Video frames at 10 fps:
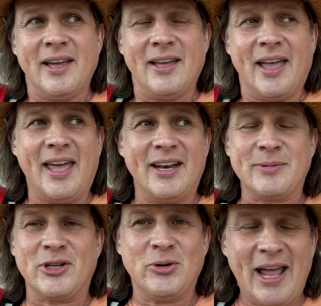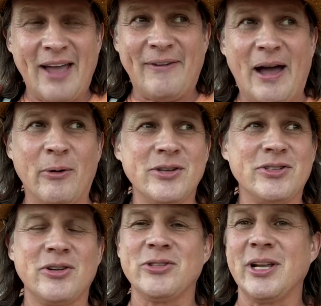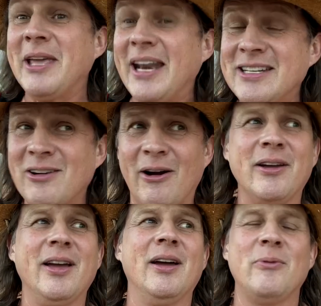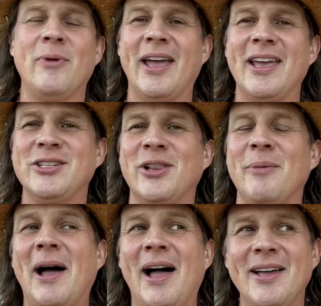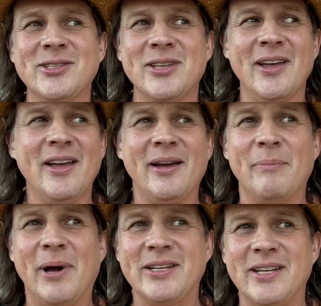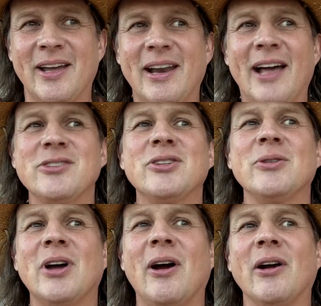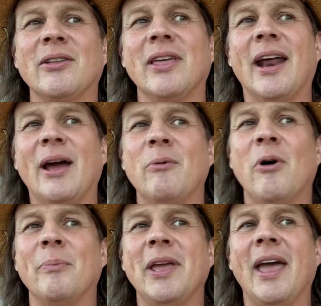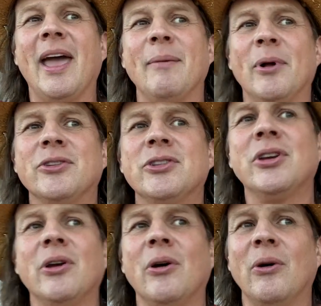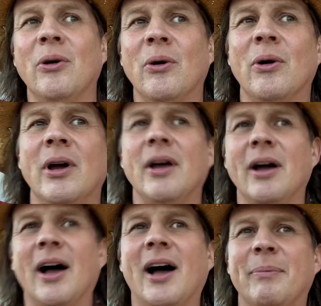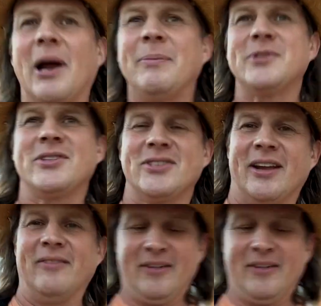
and it's about 2.5 hours. So it's going to be getting dark when I get to La Paz, but not so dark that I won't be able to, perhaps this is it,